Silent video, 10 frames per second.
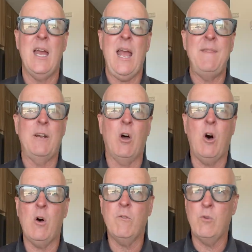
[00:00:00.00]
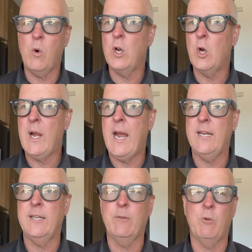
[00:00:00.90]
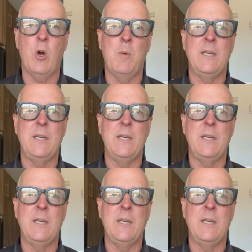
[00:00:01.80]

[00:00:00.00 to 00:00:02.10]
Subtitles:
And they're all 4 located in Rome.